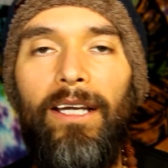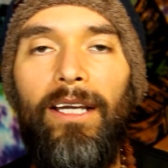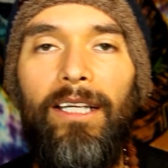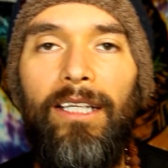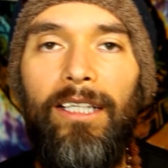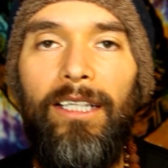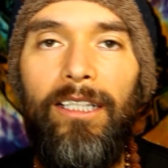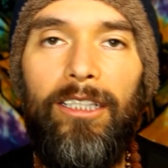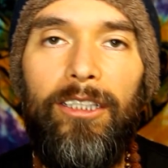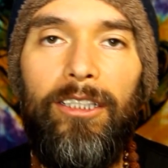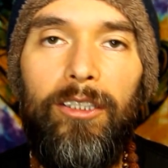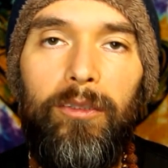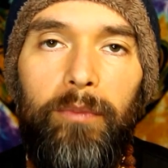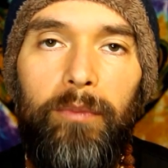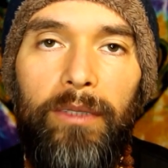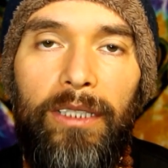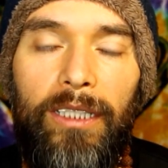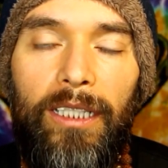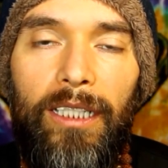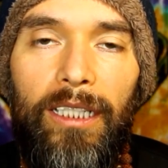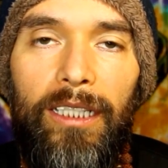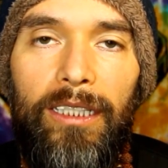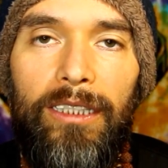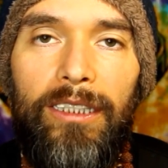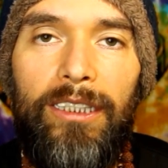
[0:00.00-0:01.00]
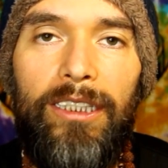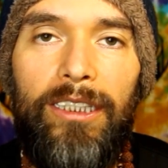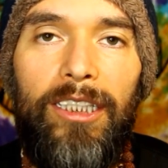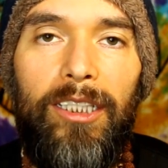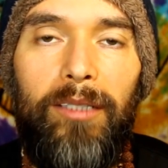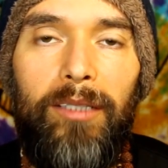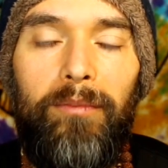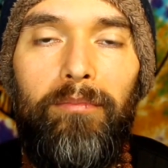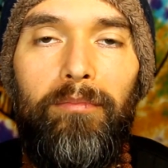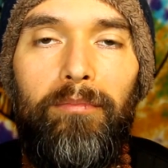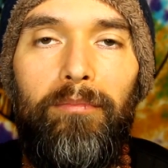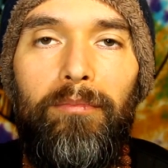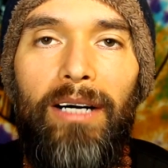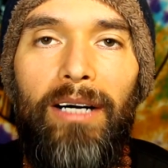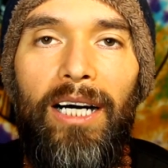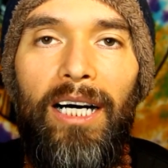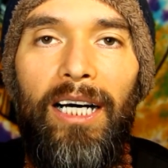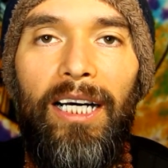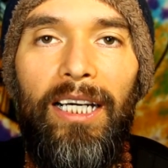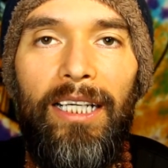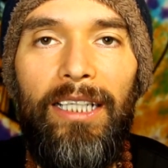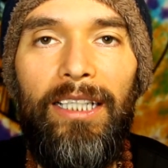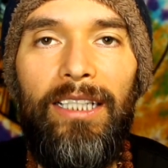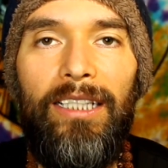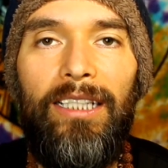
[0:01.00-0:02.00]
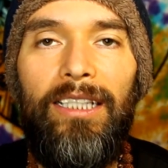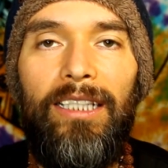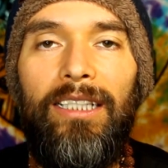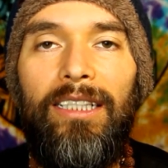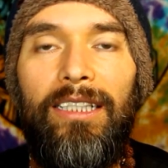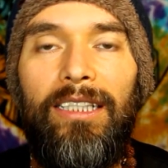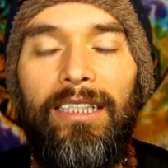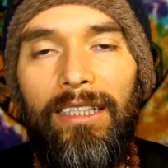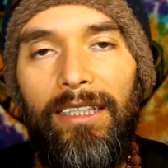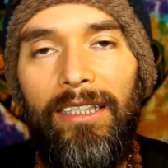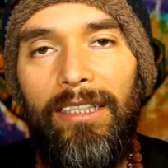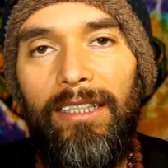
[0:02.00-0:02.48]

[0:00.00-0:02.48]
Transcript: And it is because the mind